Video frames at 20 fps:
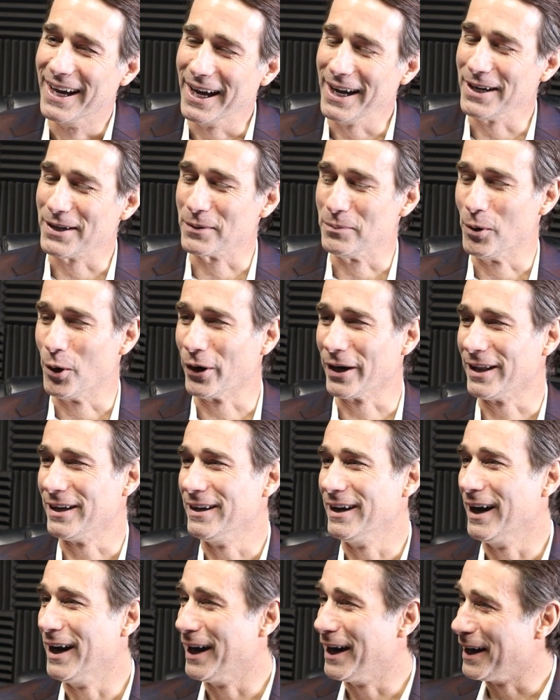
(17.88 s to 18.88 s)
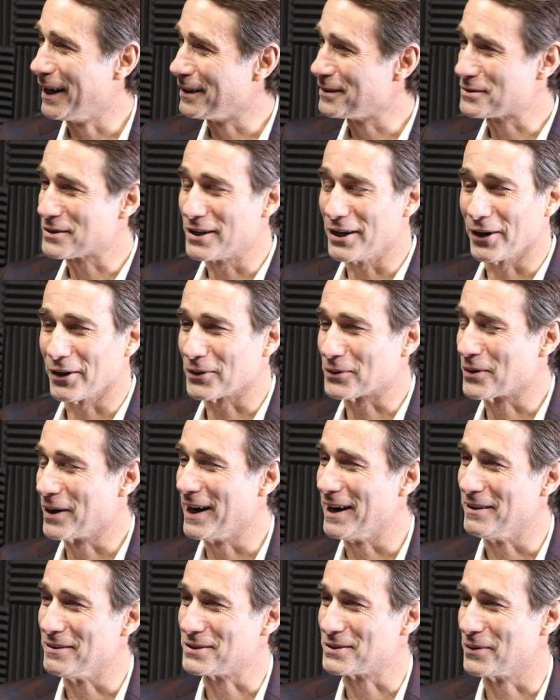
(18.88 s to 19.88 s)
Hey, good morning. Uh, it's Garret
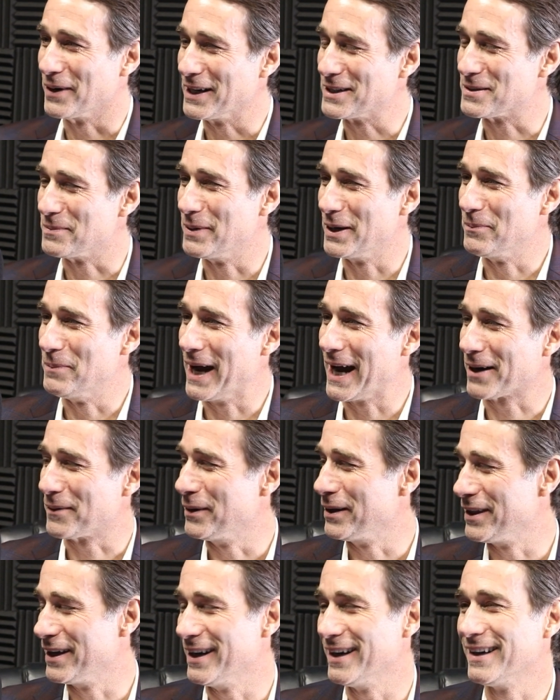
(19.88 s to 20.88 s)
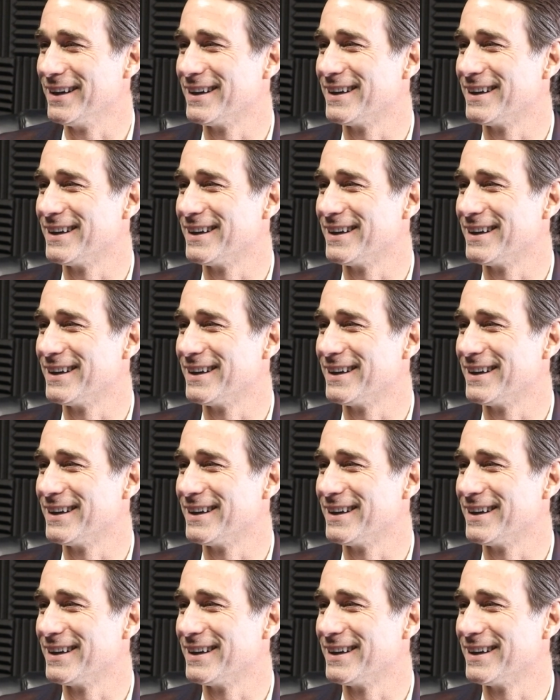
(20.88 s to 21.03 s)
Graves. Great to be back with you.